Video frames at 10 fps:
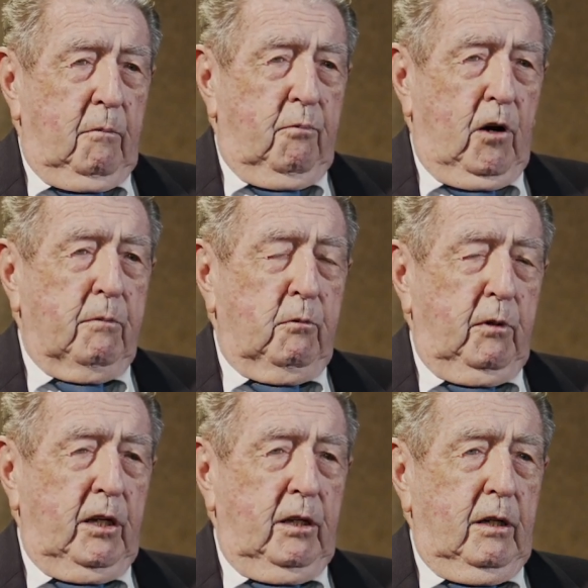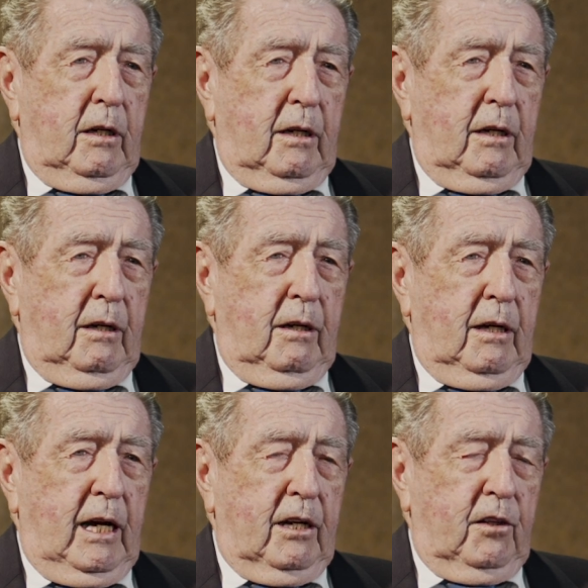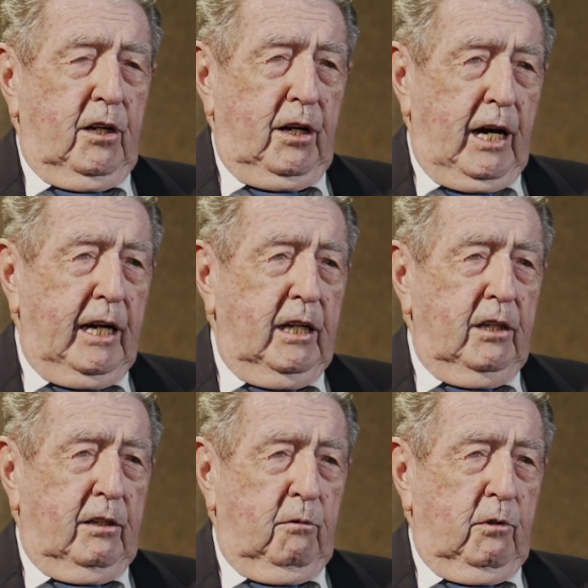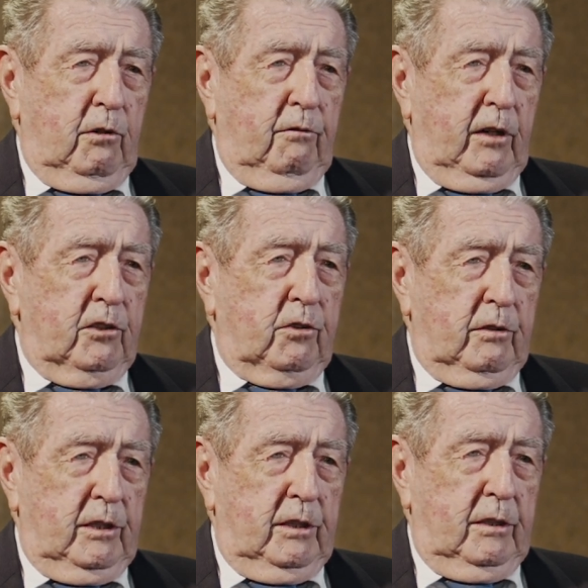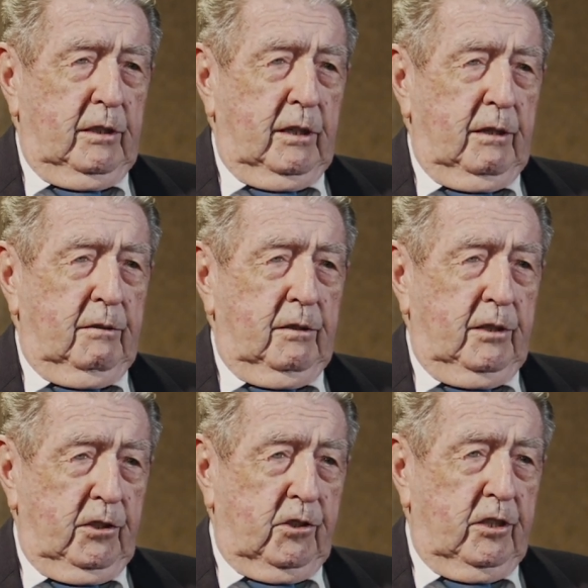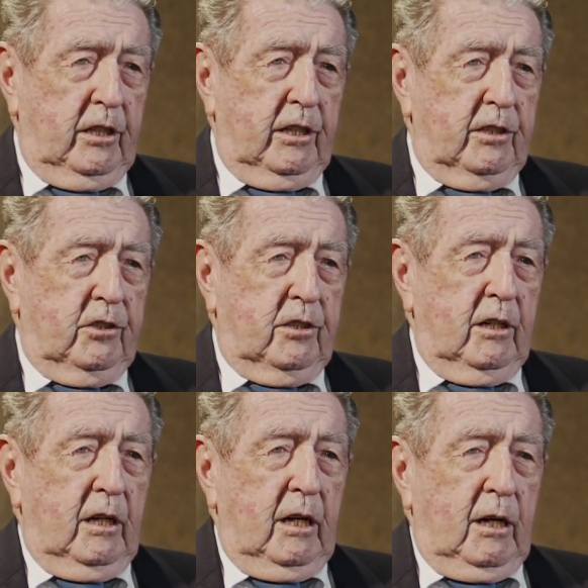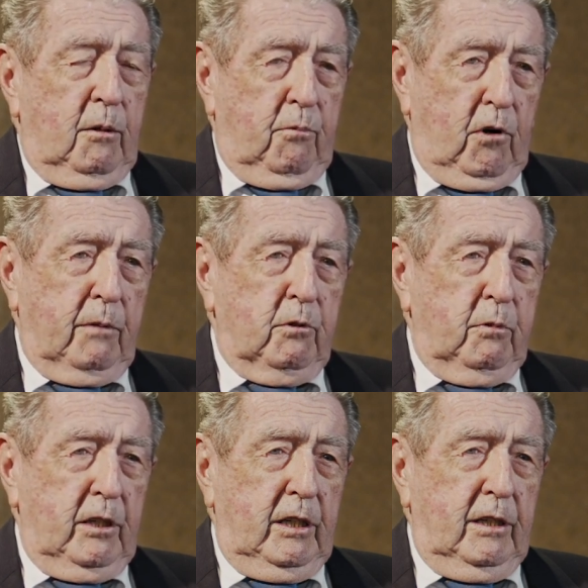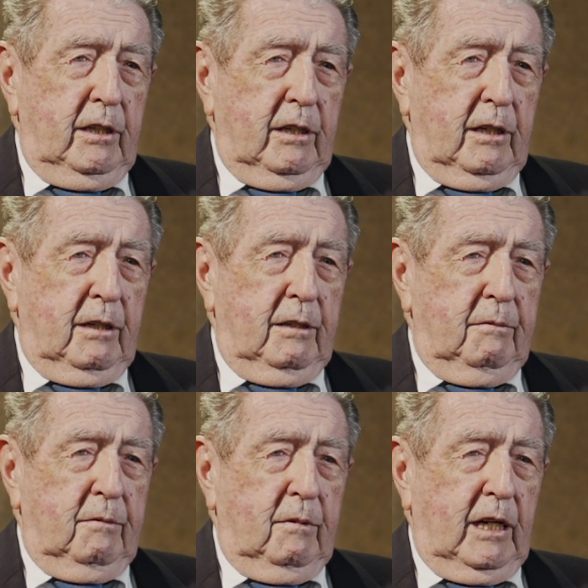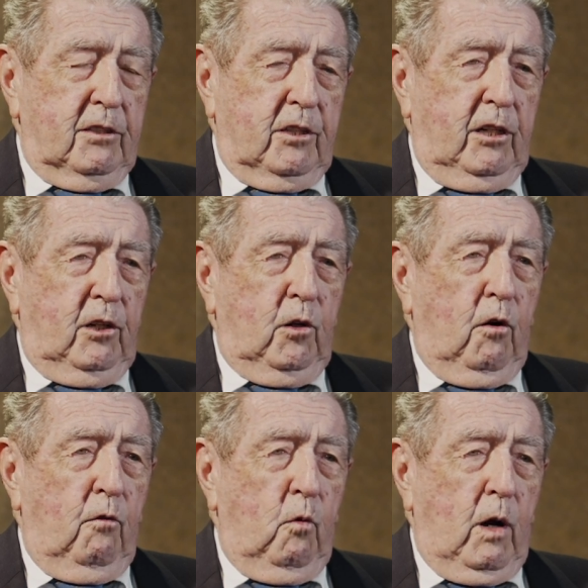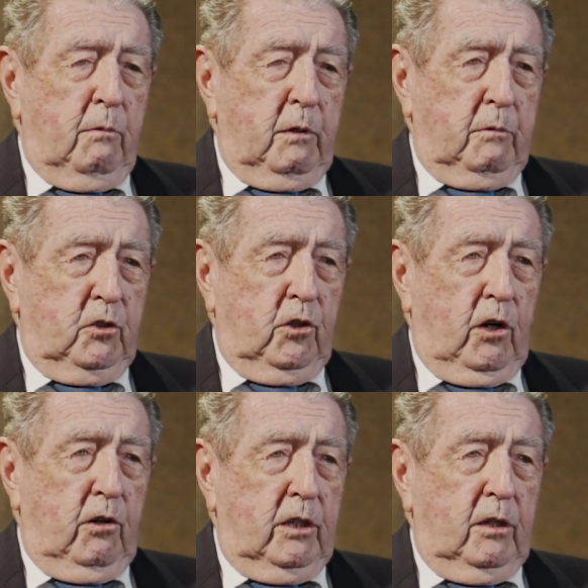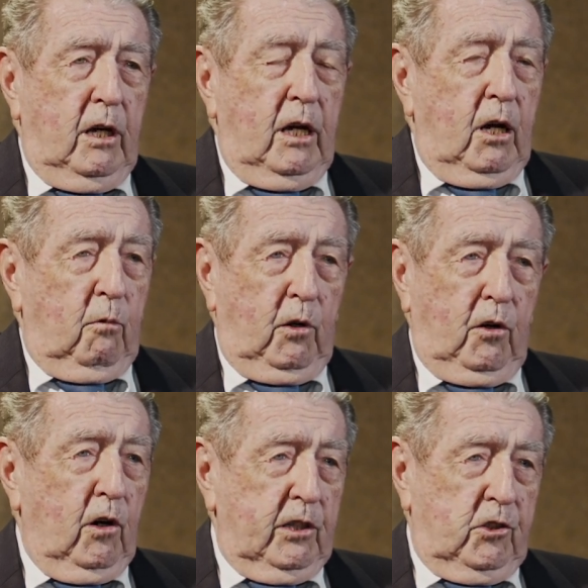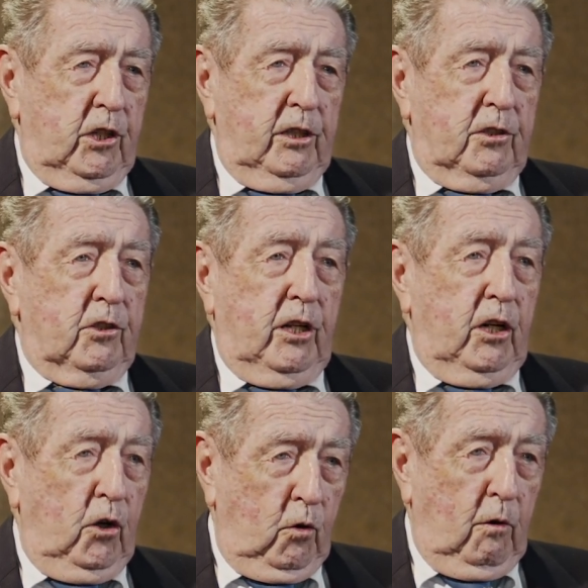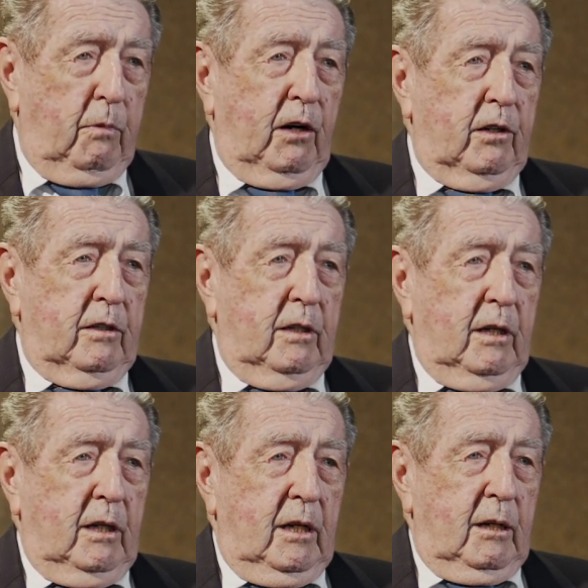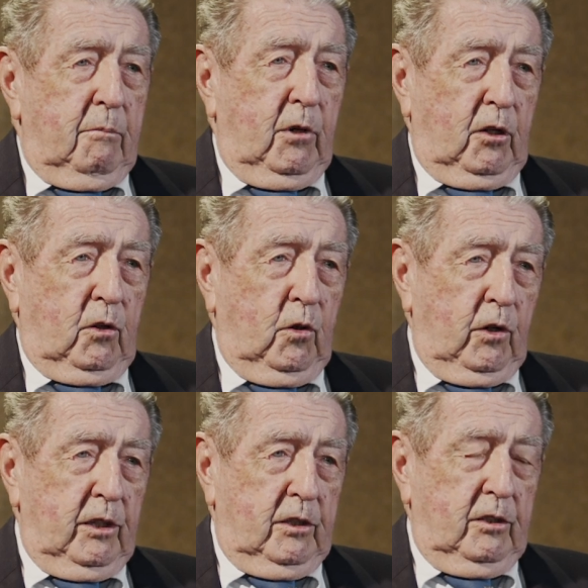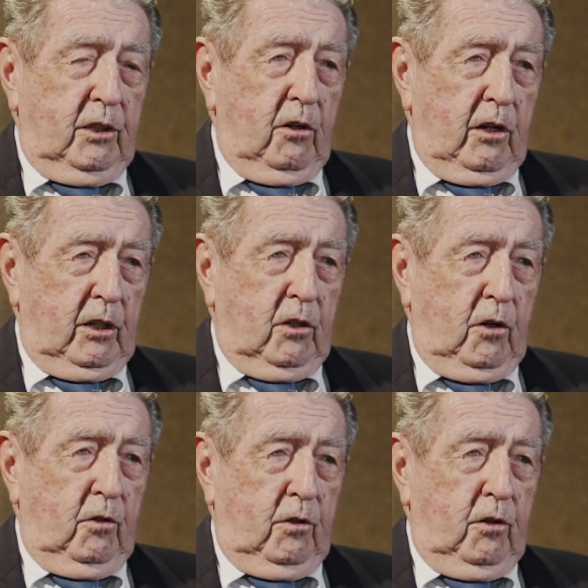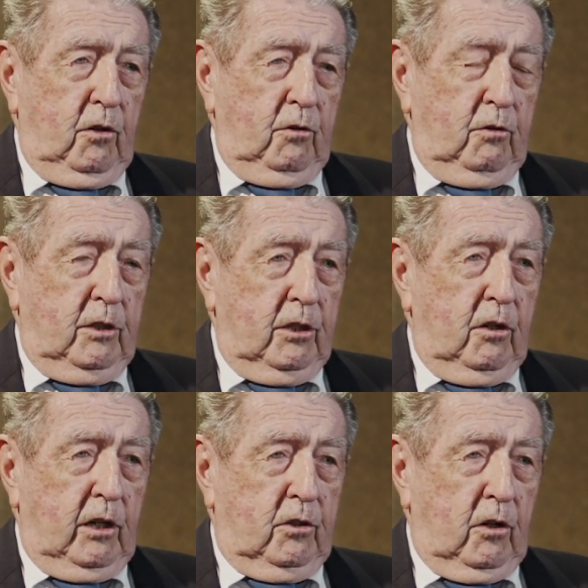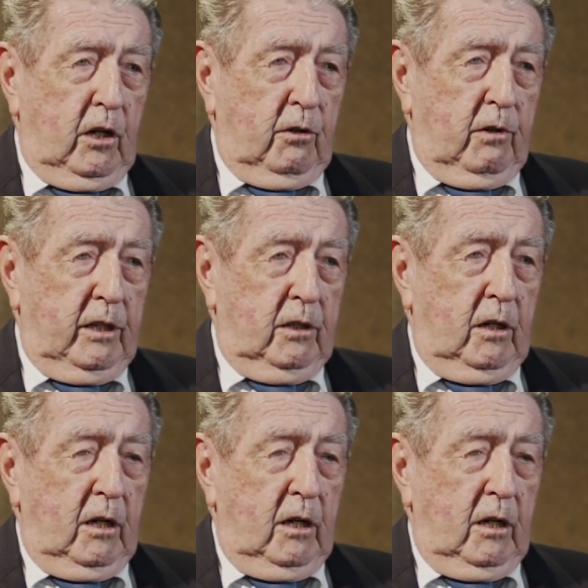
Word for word: probably uh, out of the 90 that were eventually uh, discharged, probably uh, I'd say the overwhelming majority were not cheaters. They knew about it. But according to the honor code, you know, you did not tolerate